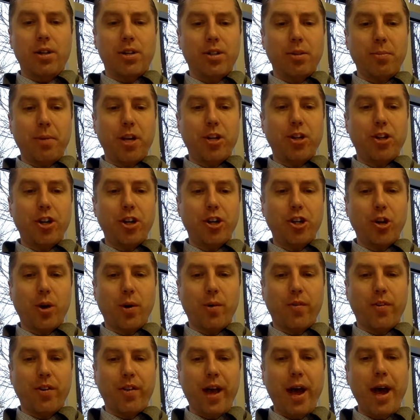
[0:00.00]
so make sure you show
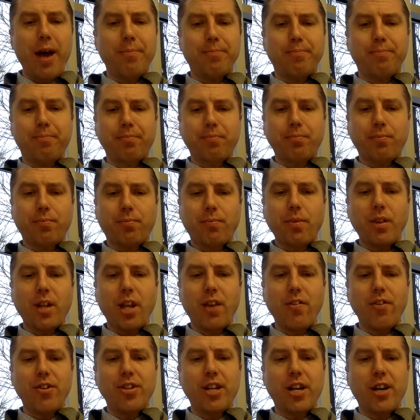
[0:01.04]
up for that.
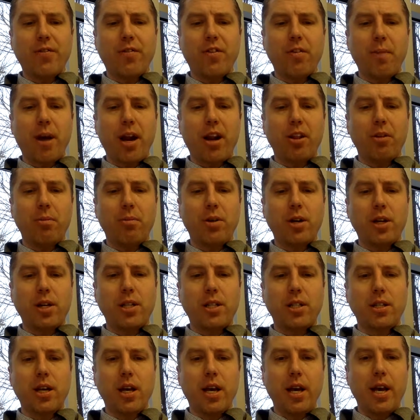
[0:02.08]
If you're signed up for Battle of the
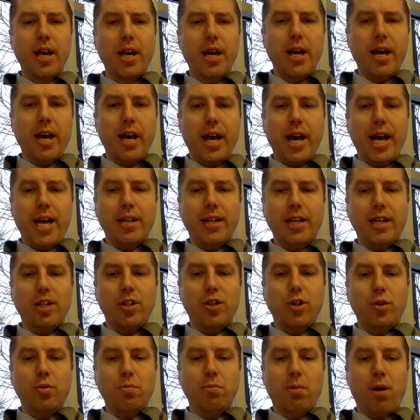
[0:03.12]
Books, and then
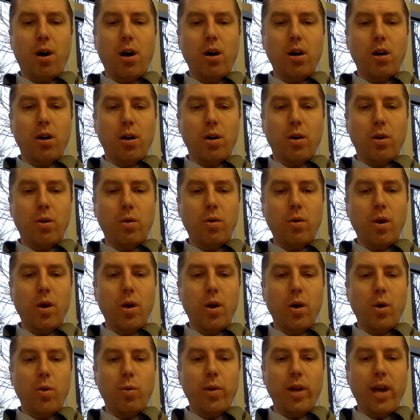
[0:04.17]
tomorrow
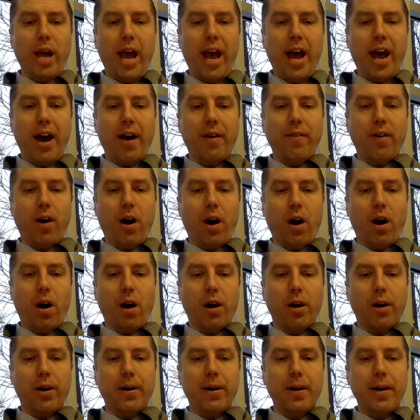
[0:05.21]
we have
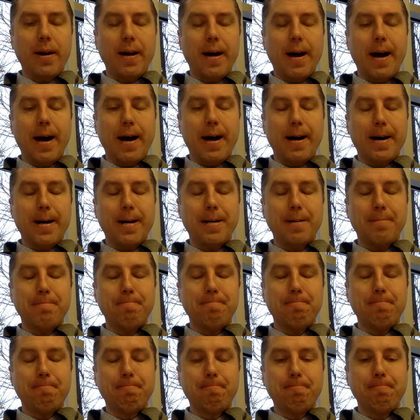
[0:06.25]
our um,
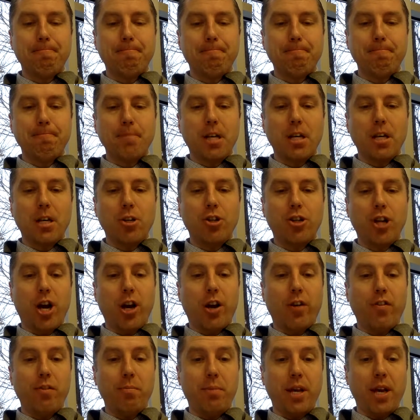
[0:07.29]

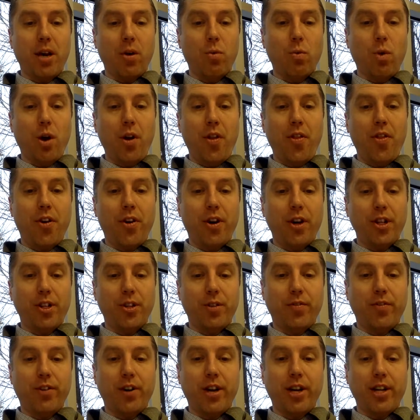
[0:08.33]
geography bee at 1.30,
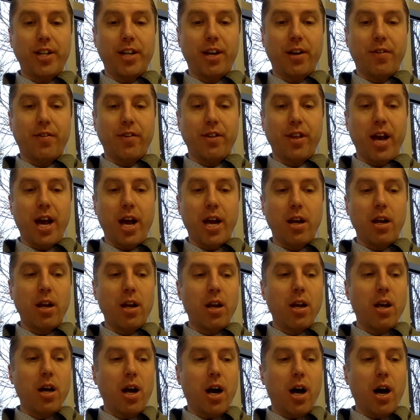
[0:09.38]
so very excited for that.
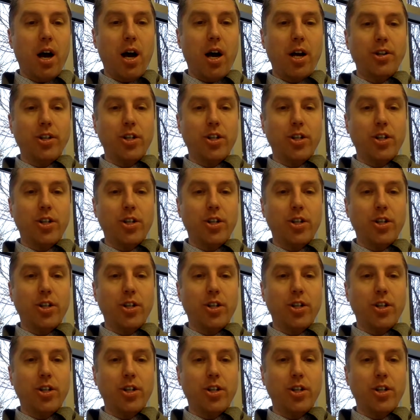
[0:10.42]
Uh, I uh,